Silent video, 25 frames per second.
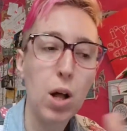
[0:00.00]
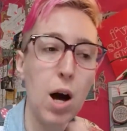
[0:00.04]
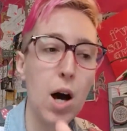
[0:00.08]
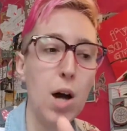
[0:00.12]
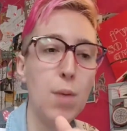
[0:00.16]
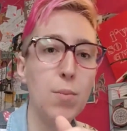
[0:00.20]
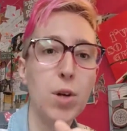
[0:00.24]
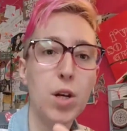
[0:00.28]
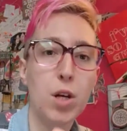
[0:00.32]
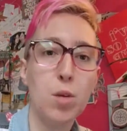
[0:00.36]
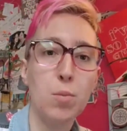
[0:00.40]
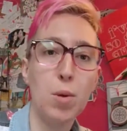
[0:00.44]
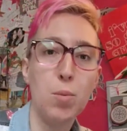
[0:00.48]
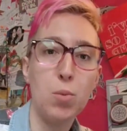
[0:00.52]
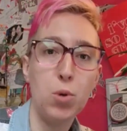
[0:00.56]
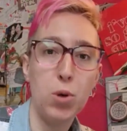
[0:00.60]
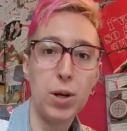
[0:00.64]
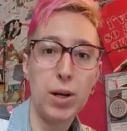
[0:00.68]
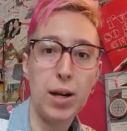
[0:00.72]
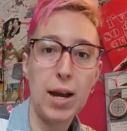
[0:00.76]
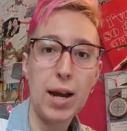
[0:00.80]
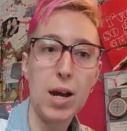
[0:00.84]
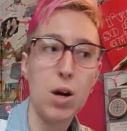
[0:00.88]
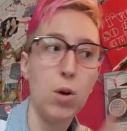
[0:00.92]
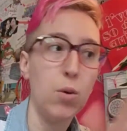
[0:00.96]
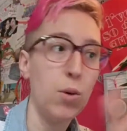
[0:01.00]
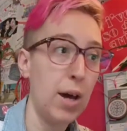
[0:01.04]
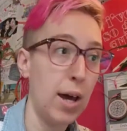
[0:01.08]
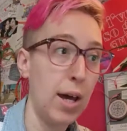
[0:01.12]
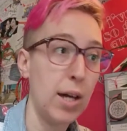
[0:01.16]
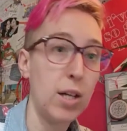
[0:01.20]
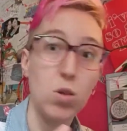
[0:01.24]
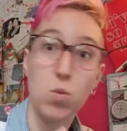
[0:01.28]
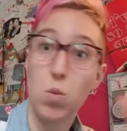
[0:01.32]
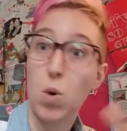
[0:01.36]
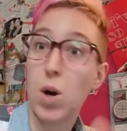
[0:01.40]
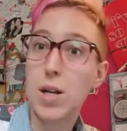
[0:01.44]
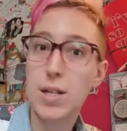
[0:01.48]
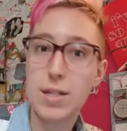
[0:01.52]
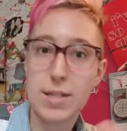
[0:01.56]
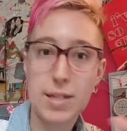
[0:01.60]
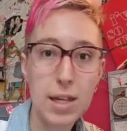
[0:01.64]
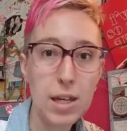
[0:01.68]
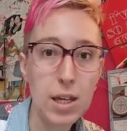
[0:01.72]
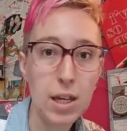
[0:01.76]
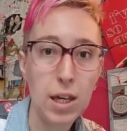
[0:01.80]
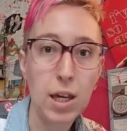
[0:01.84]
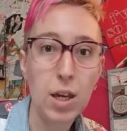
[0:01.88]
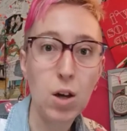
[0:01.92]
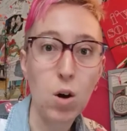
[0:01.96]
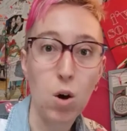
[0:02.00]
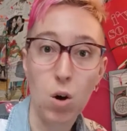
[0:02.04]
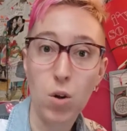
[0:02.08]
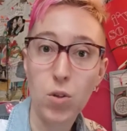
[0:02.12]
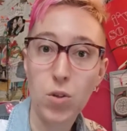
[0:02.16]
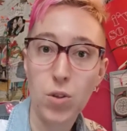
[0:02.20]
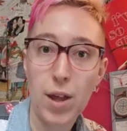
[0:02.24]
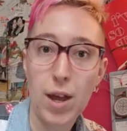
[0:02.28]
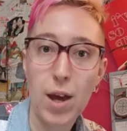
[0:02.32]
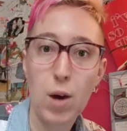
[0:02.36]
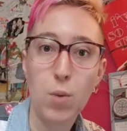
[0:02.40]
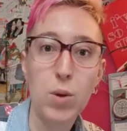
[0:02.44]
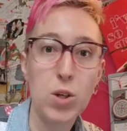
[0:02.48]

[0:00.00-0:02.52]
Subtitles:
I'm going to be putting out XYZ on there,